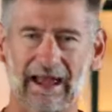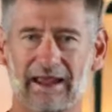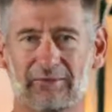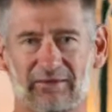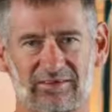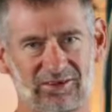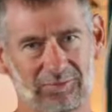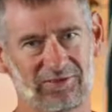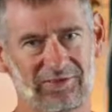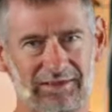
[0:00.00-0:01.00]
And
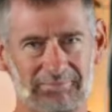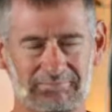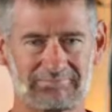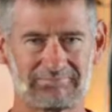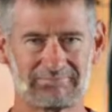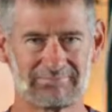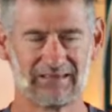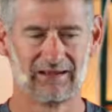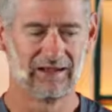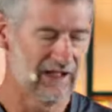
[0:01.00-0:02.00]
Timothy,
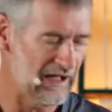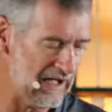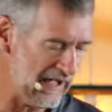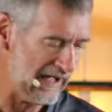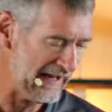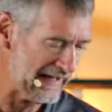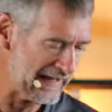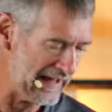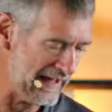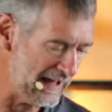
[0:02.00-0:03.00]

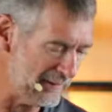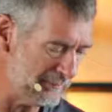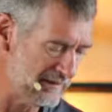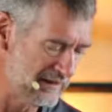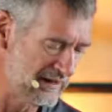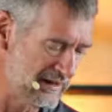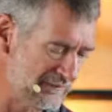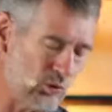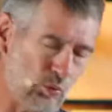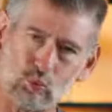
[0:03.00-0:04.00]
I am
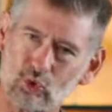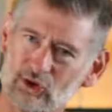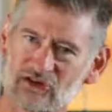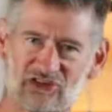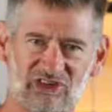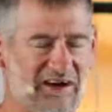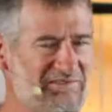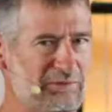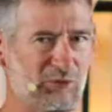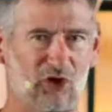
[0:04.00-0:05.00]
the worst
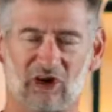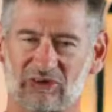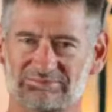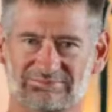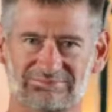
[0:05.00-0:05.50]
of them all."